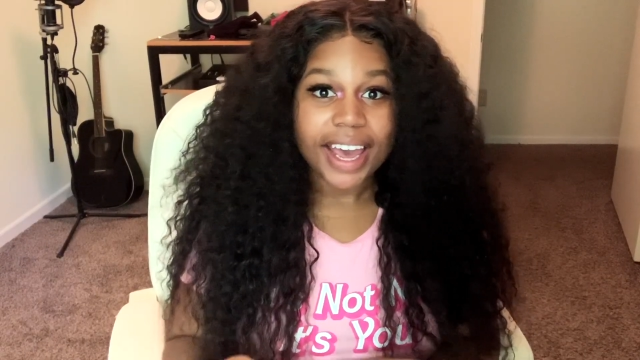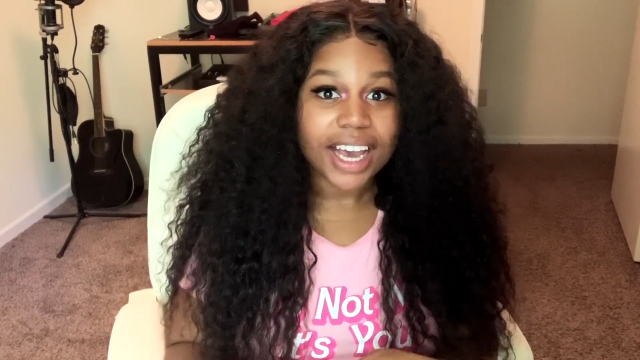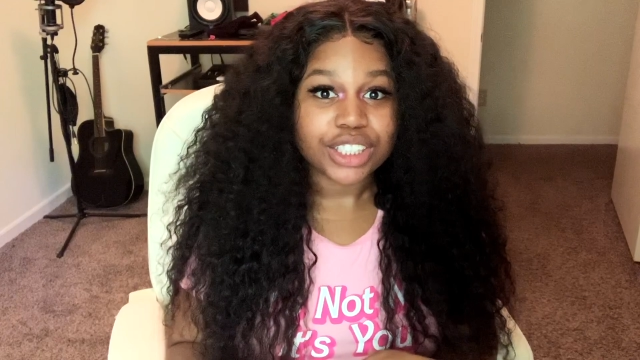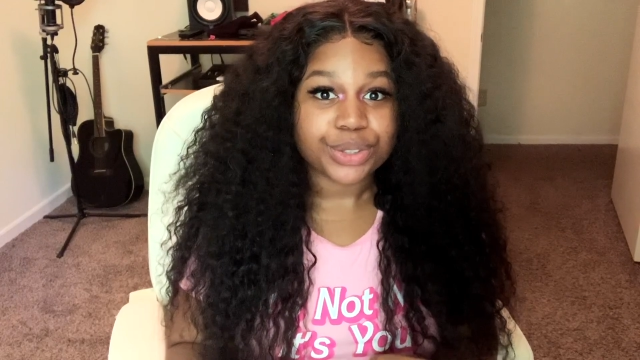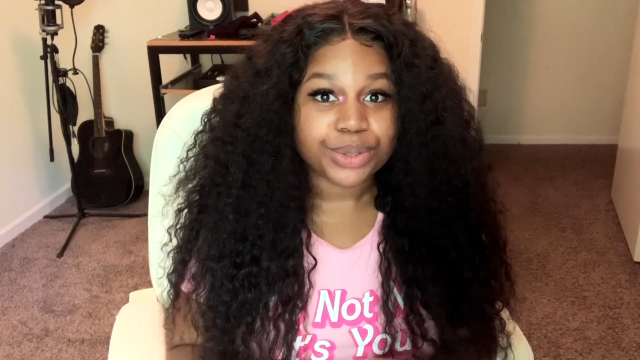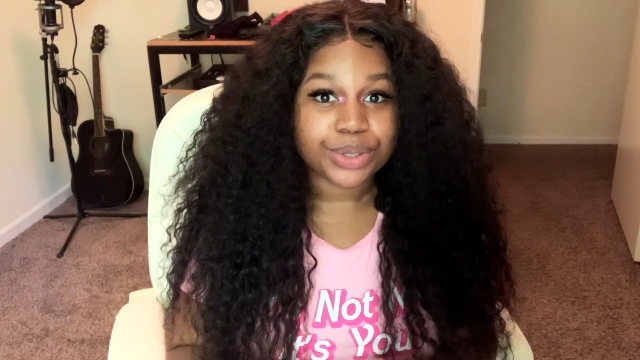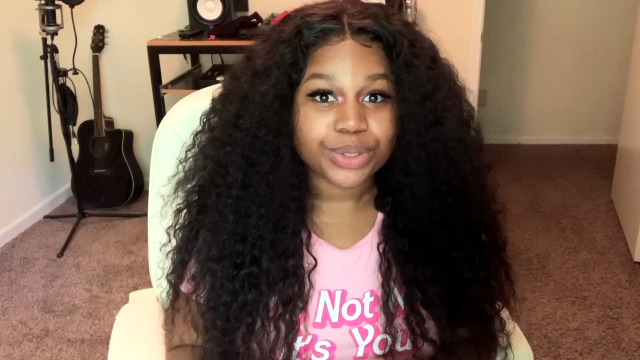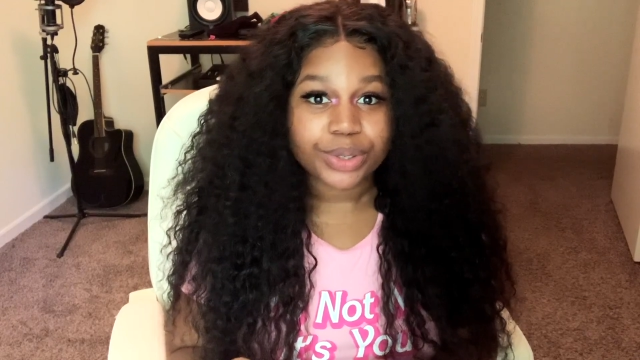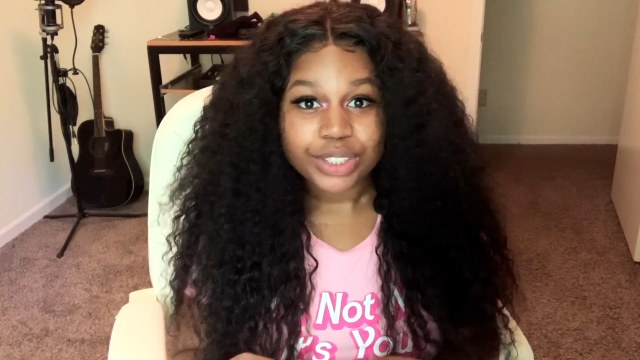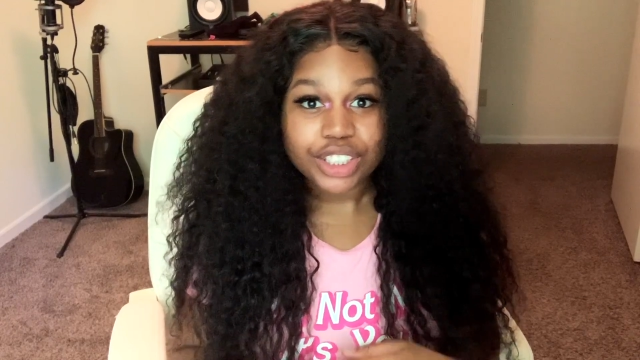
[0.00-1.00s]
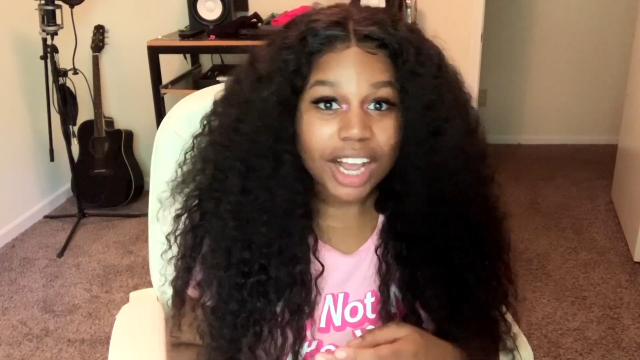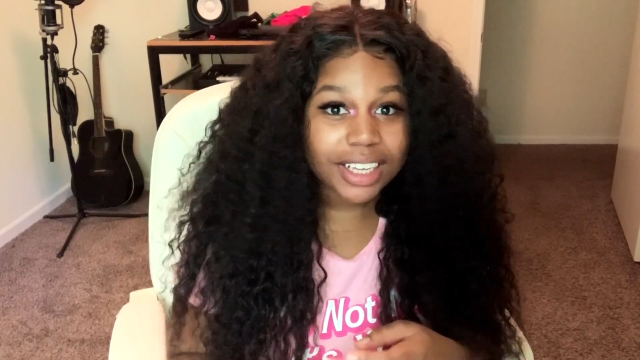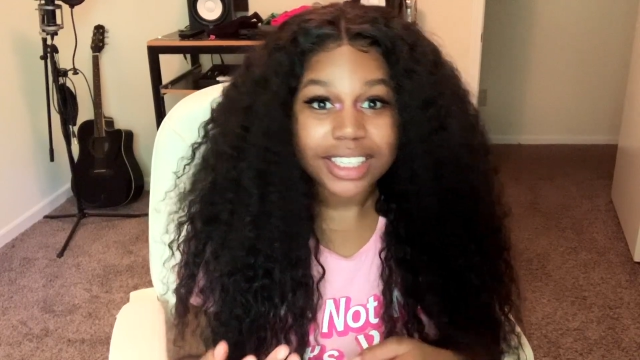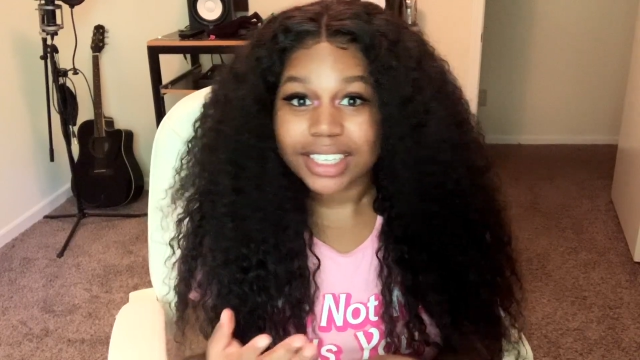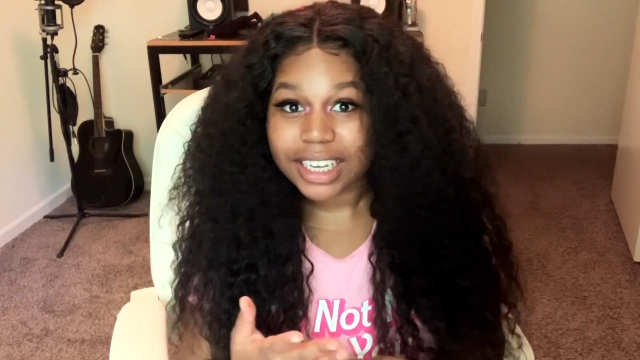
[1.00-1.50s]
actual
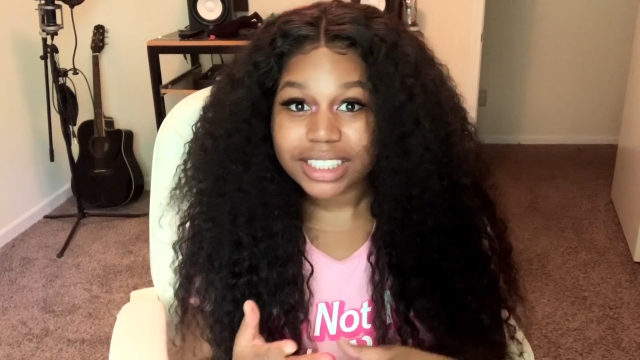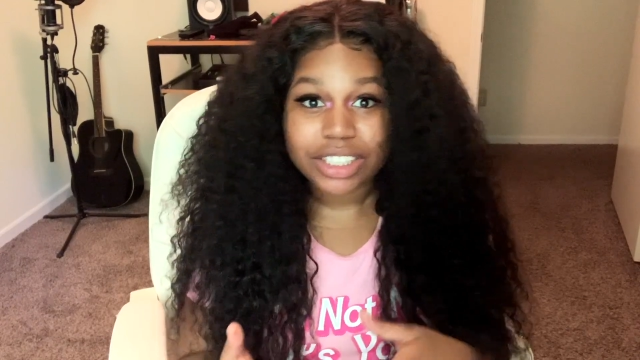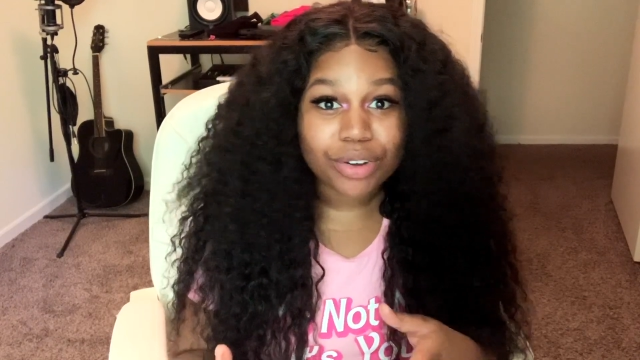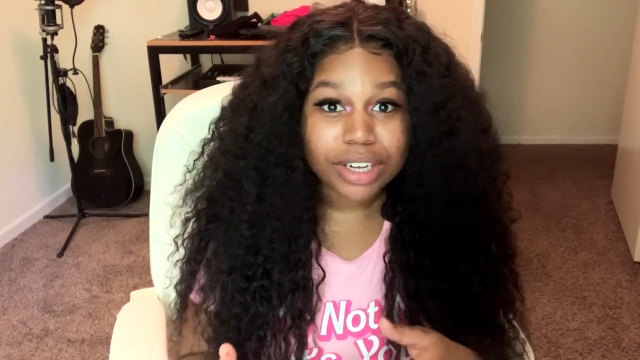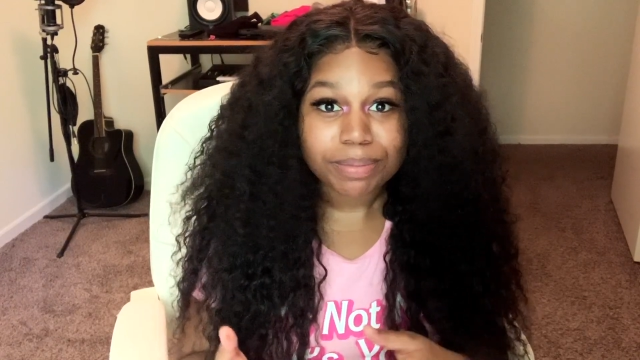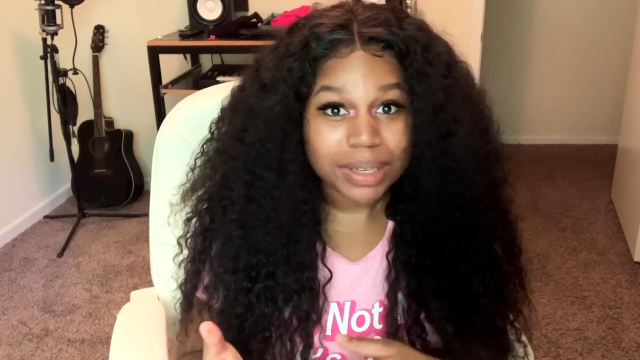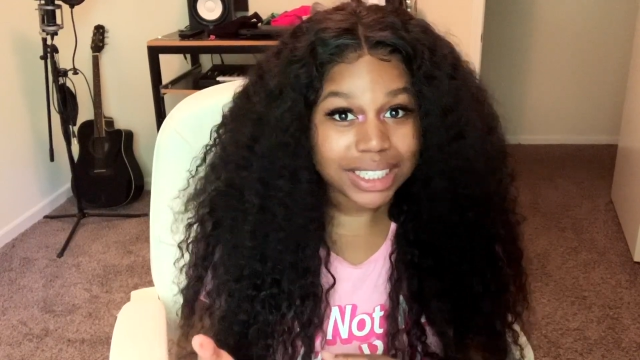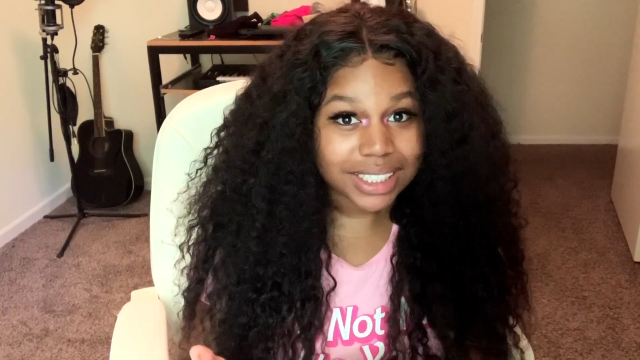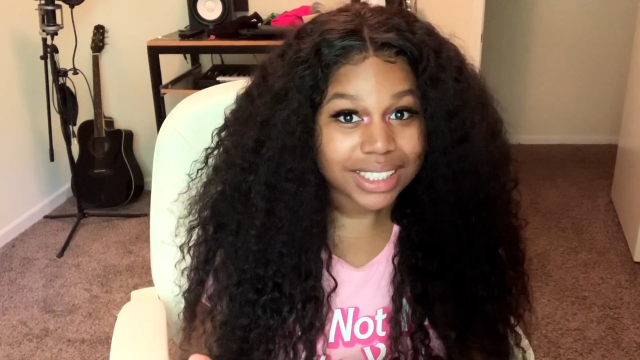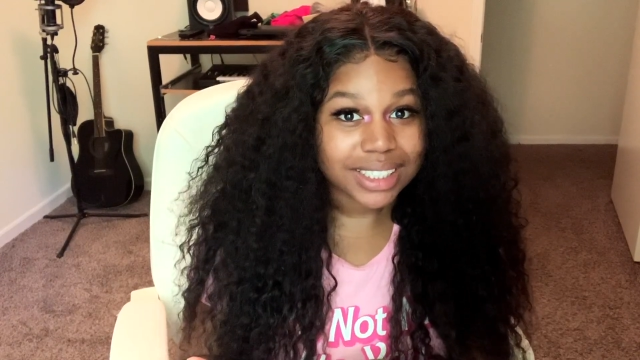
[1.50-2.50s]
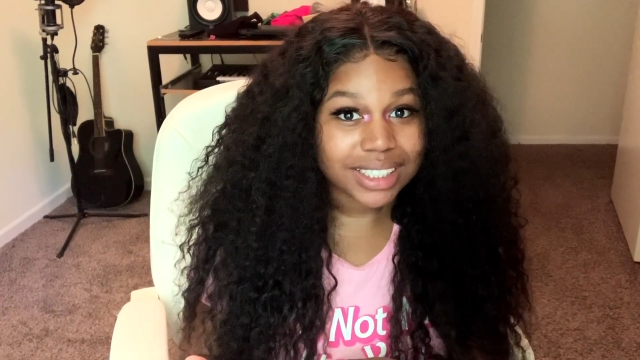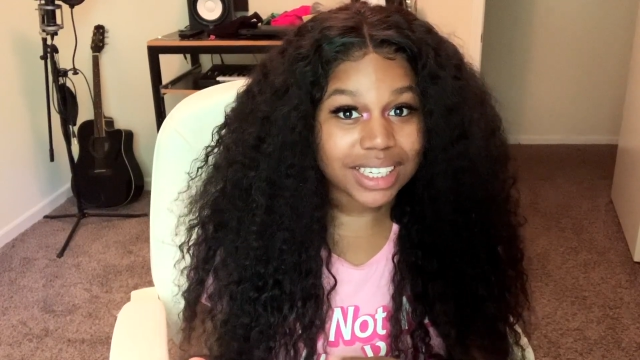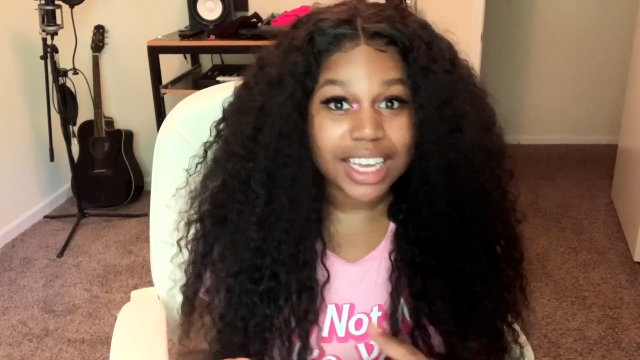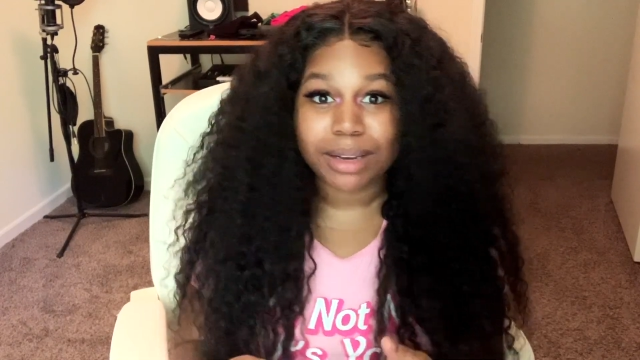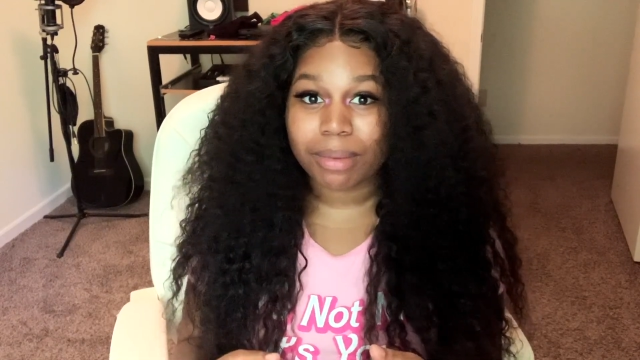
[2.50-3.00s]
chocolate glazed donut
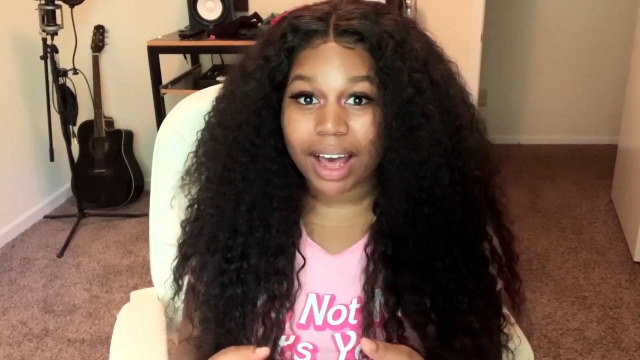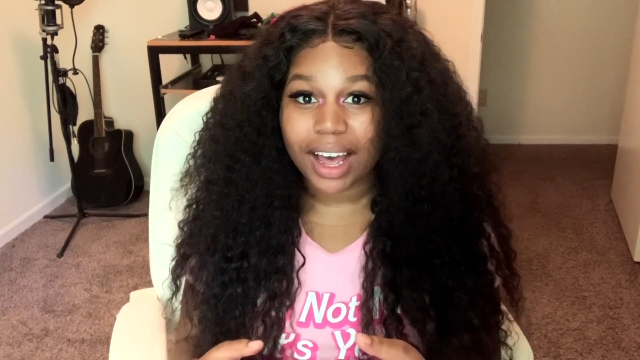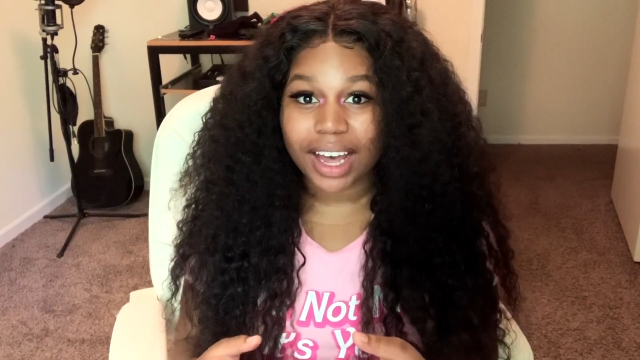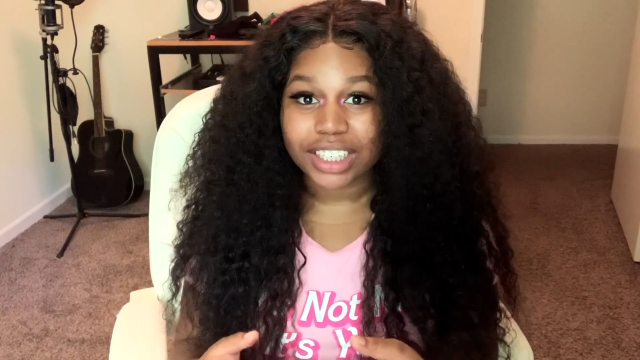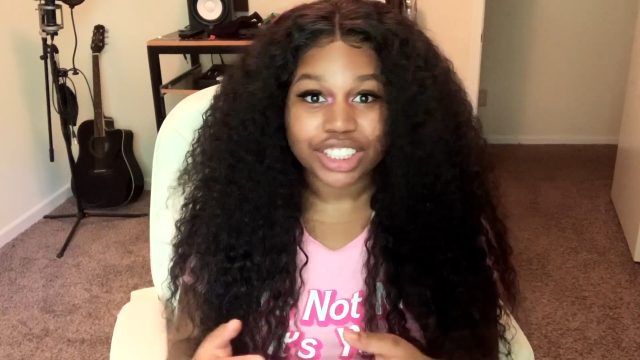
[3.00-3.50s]
pieces in my